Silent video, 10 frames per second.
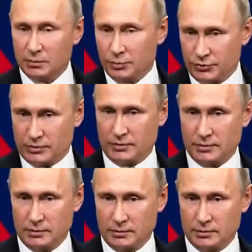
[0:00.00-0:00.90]
Well,
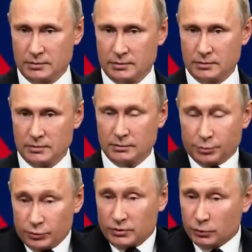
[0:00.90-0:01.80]
it's difficult to
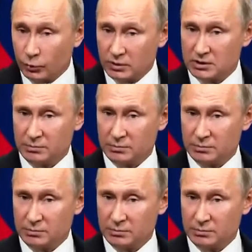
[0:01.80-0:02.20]
imagine